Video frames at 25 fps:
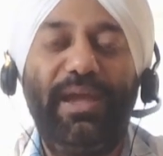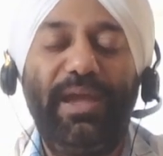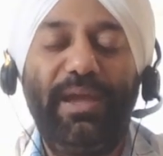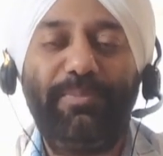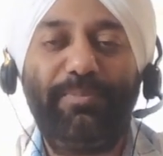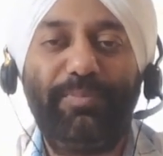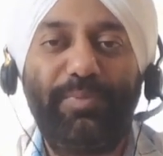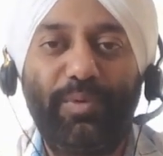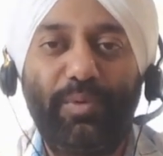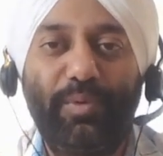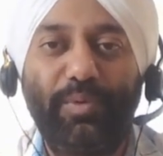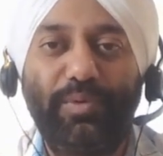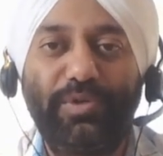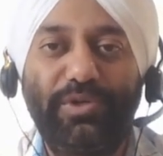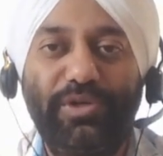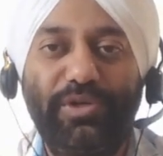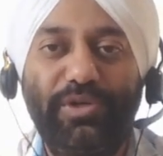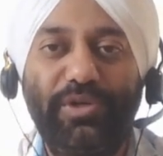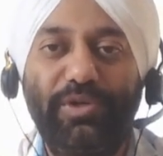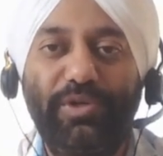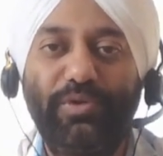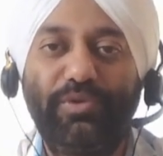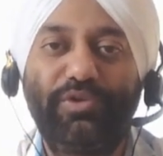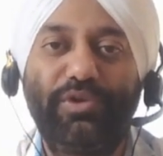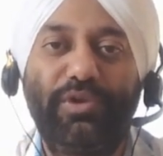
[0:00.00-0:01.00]
approach
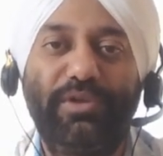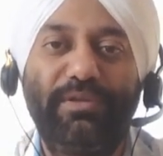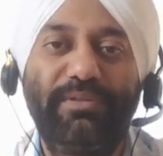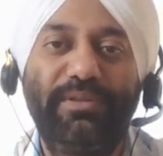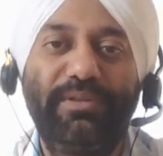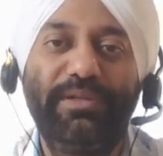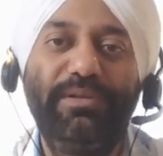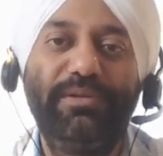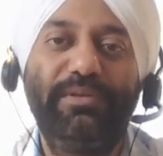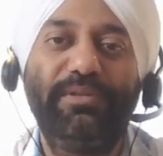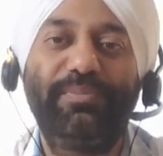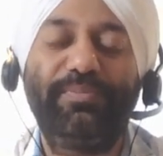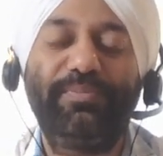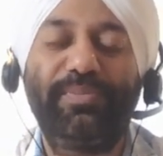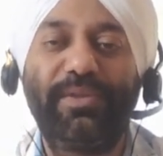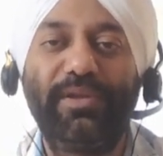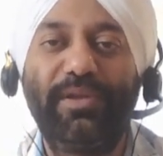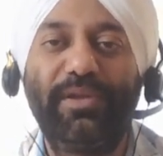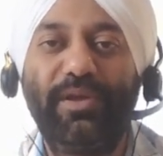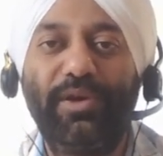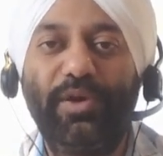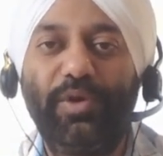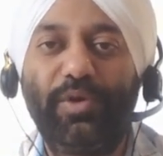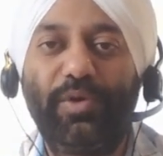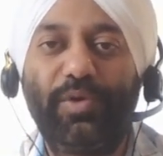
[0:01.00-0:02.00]
to solve the
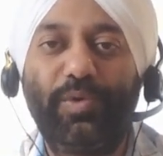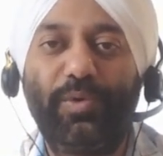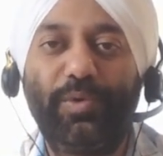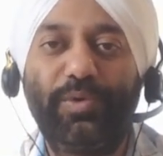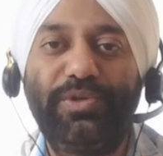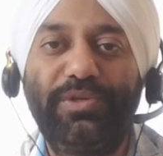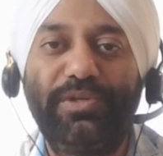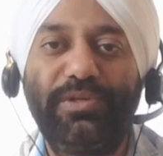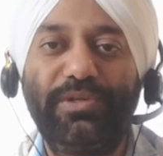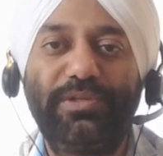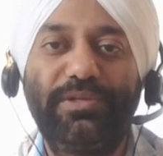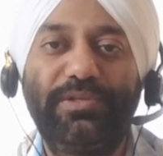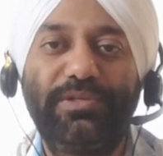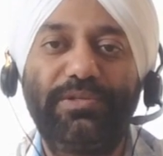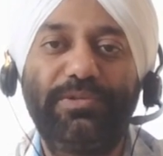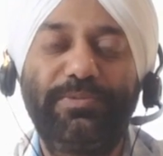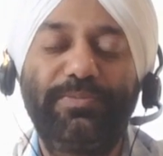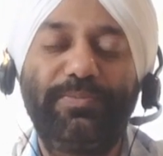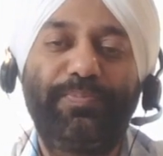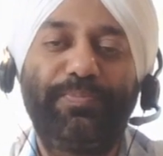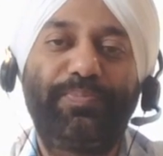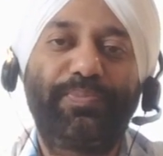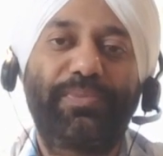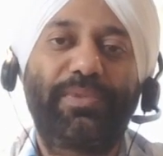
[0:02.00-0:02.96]
questions.